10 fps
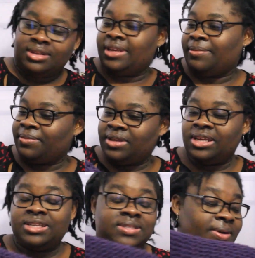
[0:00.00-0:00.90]
Yeah,
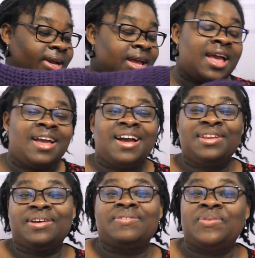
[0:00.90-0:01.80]
it's great.
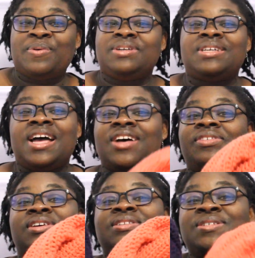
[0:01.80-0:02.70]
I look forward to
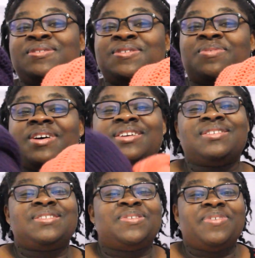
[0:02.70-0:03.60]
having 2
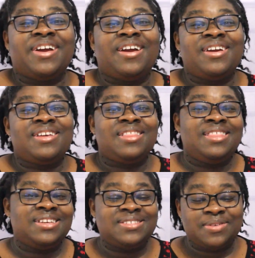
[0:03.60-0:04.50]
sweaters to wear
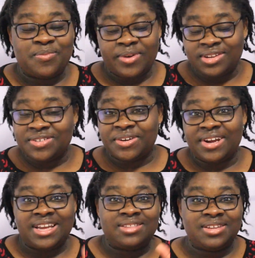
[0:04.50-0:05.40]
this
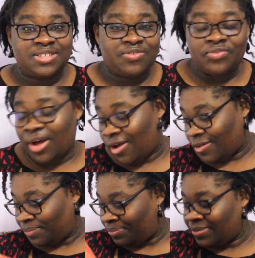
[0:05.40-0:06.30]
winter and this
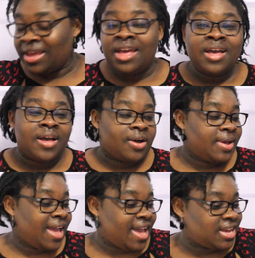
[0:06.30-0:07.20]
fall.
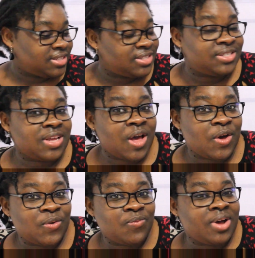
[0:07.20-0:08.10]
Okay,
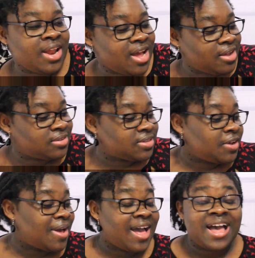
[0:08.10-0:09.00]
so what else?
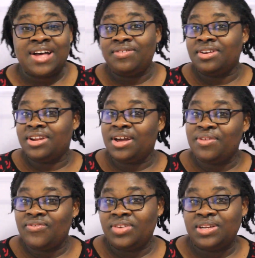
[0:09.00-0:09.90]
Oh, I have
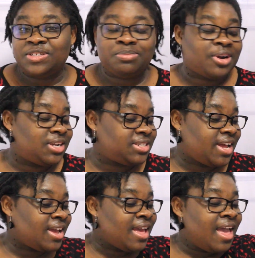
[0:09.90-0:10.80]
another finished
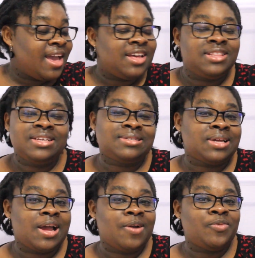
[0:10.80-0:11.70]
project, and this
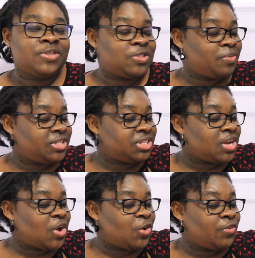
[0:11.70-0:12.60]
time we're switching
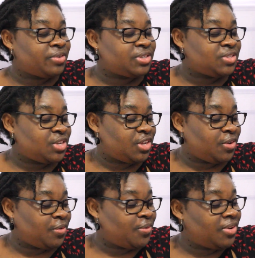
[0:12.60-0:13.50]
over
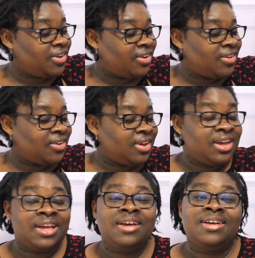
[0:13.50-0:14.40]
to
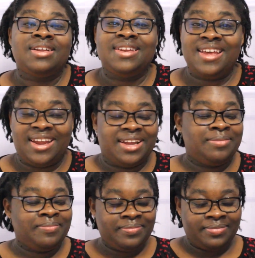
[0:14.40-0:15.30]
knitting,